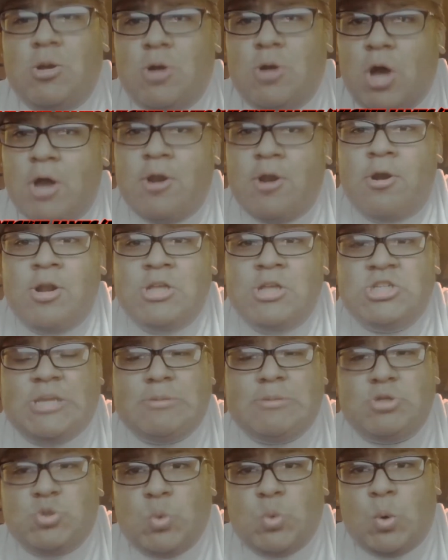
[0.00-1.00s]
Gunner and
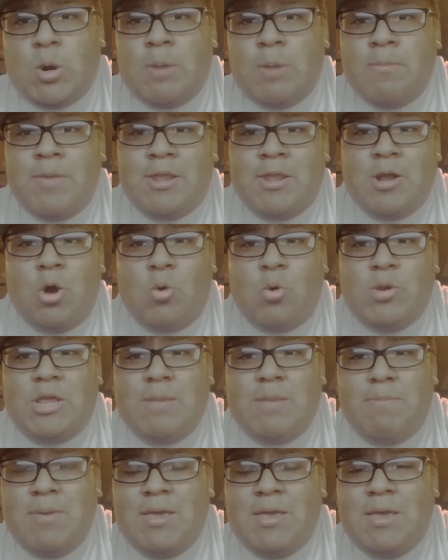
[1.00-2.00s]
James Storm and
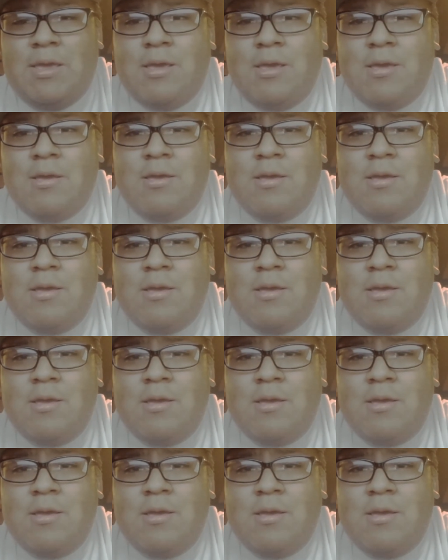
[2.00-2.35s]
ODB.